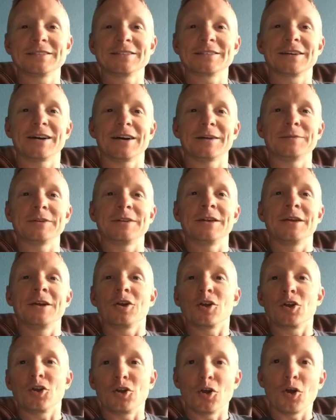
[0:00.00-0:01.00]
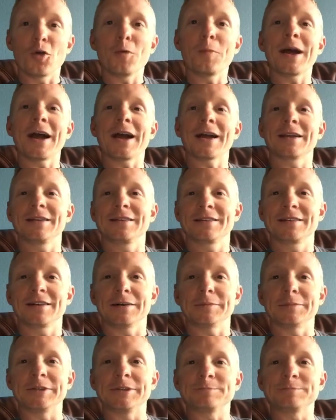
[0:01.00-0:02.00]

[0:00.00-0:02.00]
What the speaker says: to comment, go back and comment.